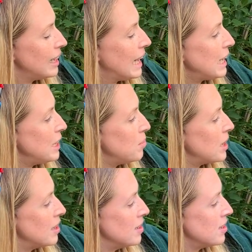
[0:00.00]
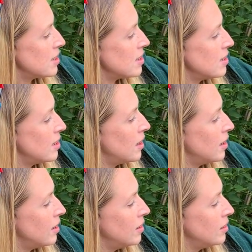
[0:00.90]
Ladybirds.
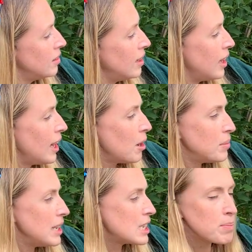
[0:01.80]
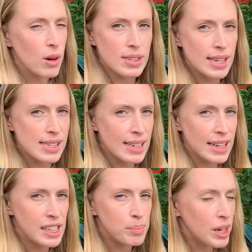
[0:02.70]
How many spots has a
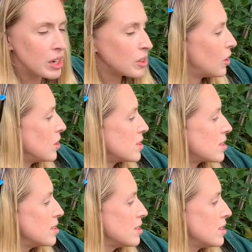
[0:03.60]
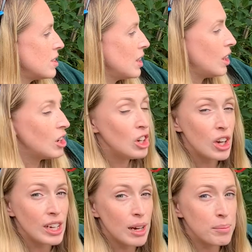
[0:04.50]
ladybird got?
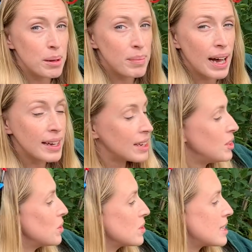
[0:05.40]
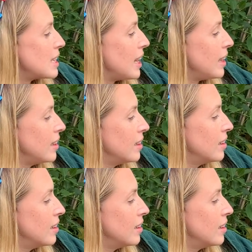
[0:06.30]
Look at my back and you'll see.